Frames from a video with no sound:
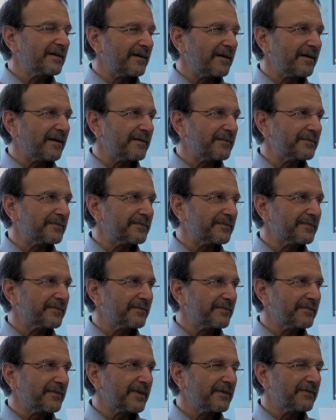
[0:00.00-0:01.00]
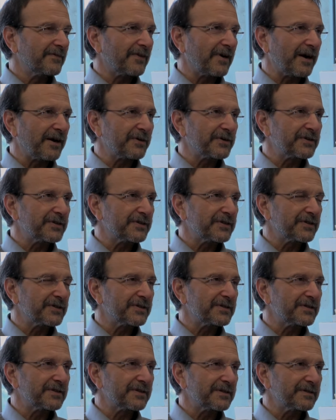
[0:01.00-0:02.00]

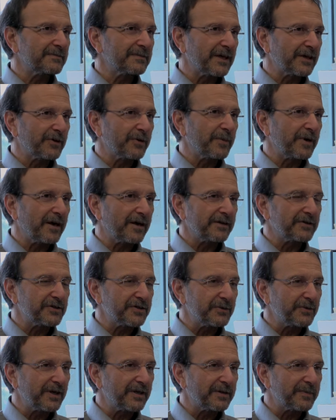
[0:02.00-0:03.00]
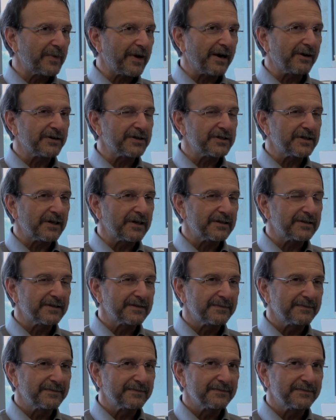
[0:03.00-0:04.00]
viruses and microbiology, went into
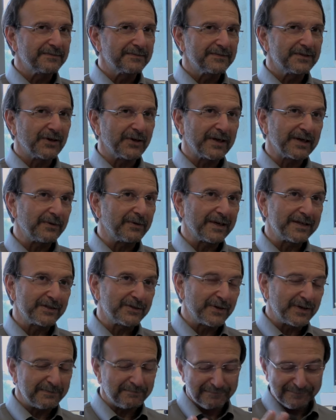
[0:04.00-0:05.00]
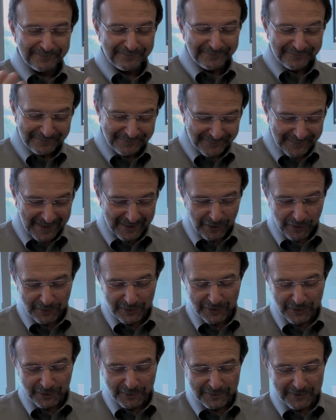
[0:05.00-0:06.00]
parasites. So anyway, so I know
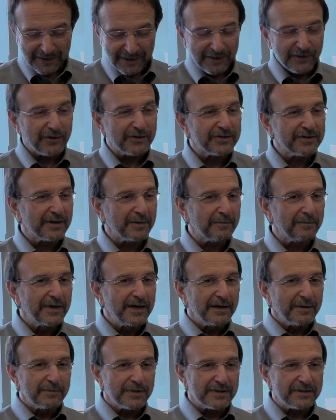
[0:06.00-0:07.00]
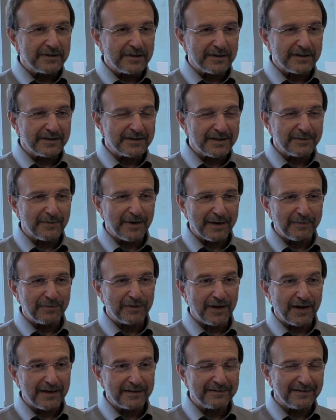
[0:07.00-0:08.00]
a little, there's some bacillus in my
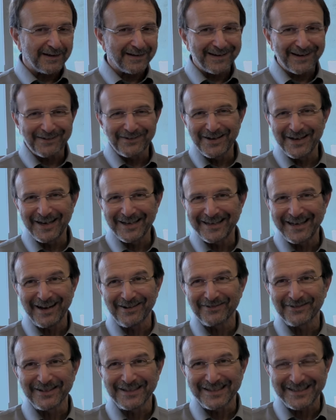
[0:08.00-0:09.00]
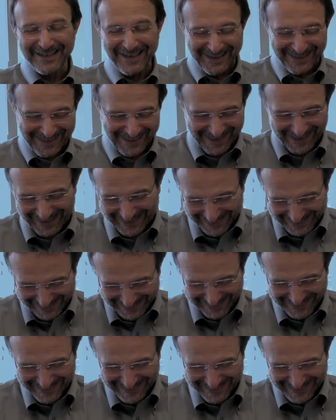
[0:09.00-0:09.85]
blood. No, no, I can't really say that.